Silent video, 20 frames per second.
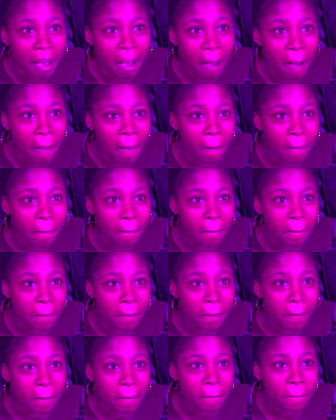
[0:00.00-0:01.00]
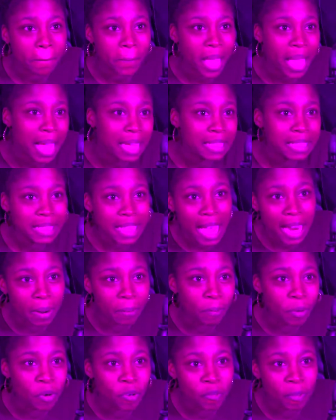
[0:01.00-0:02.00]
I just gotta
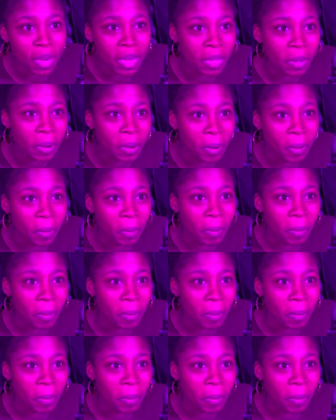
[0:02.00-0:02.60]
move my little